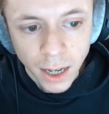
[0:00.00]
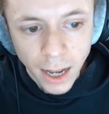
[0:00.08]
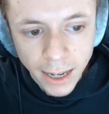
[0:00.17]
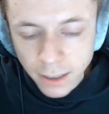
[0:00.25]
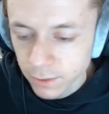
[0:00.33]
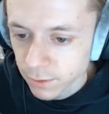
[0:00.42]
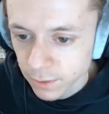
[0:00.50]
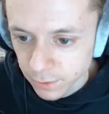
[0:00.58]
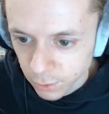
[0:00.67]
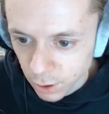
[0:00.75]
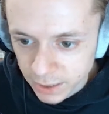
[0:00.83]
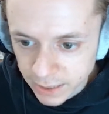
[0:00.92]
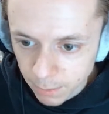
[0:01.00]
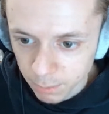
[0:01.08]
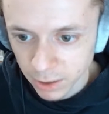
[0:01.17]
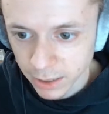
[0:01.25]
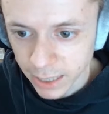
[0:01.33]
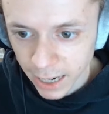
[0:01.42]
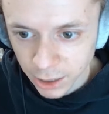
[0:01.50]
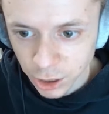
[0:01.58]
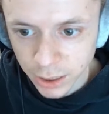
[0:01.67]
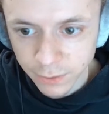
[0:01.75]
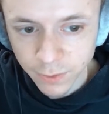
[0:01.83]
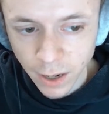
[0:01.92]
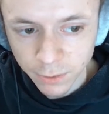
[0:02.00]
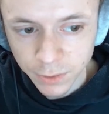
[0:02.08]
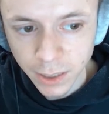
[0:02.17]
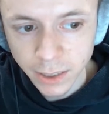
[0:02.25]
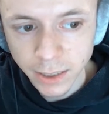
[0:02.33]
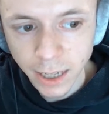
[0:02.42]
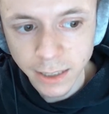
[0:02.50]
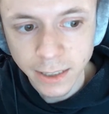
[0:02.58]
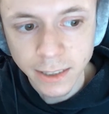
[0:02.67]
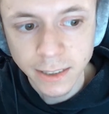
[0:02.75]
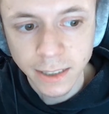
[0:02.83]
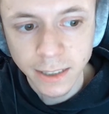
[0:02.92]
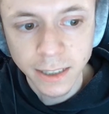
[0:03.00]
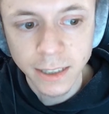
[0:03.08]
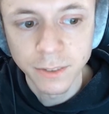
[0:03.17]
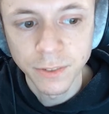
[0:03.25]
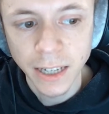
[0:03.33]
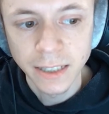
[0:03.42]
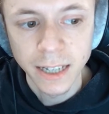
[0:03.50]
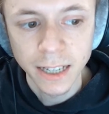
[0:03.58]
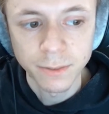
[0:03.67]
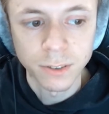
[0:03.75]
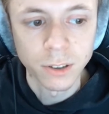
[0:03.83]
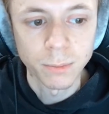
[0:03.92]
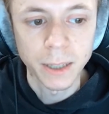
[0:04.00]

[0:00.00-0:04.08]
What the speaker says: And for example, the HD 599 is clearly a veiled headphone,